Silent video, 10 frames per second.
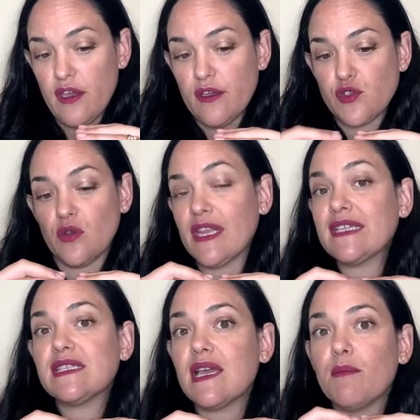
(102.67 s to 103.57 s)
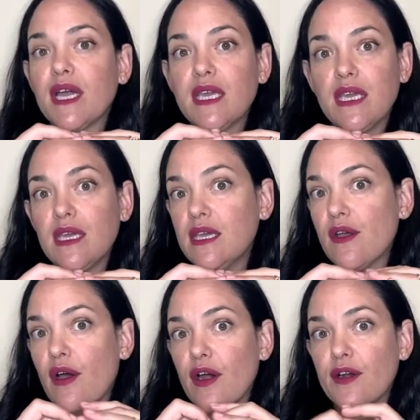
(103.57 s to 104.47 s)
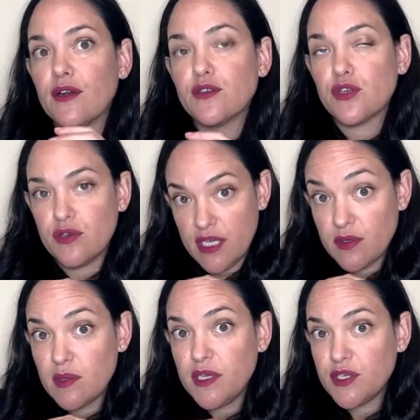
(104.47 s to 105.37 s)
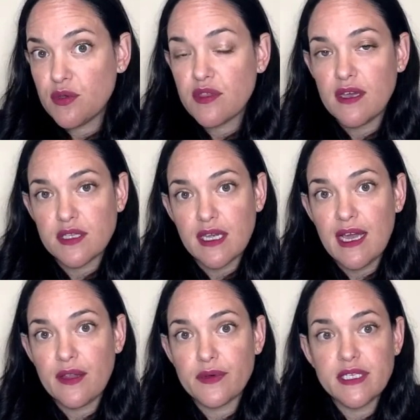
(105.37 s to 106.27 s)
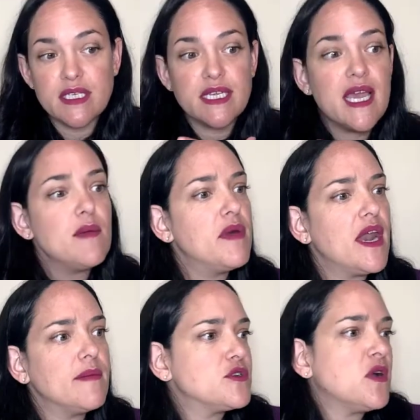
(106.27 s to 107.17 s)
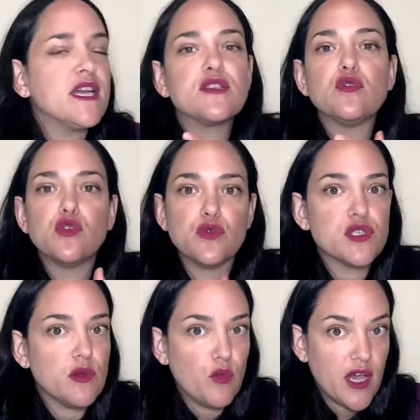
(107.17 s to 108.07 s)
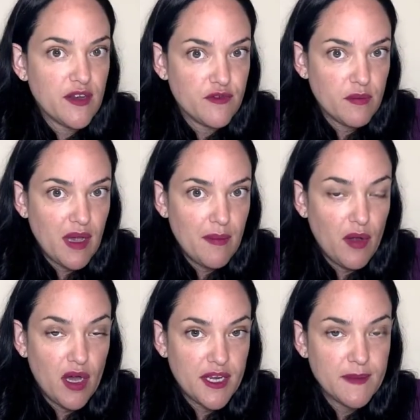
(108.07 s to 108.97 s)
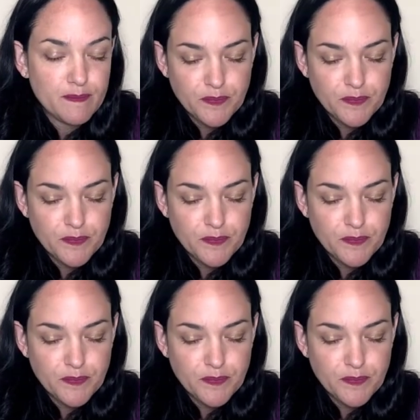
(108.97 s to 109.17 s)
So let's say my EER turned out to be 2,000 calories a day, but I'm trying to lose some weight from my body